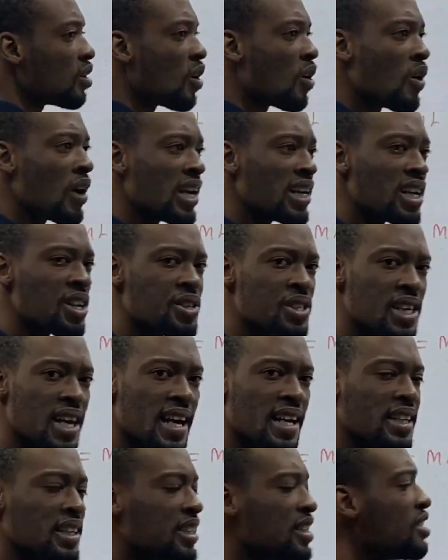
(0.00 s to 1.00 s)
or electrical
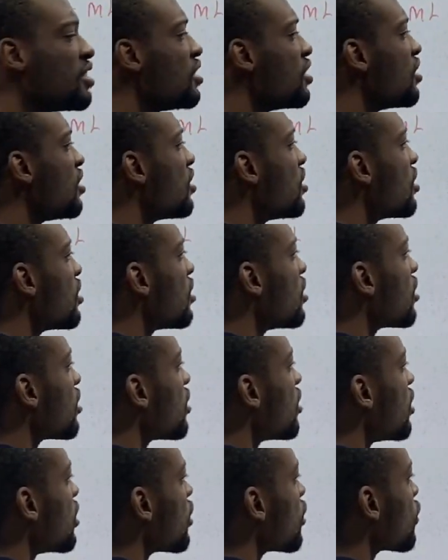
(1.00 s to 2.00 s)
energy
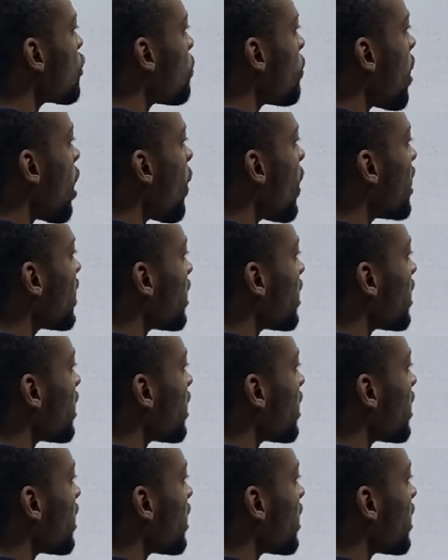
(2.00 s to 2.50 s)
is power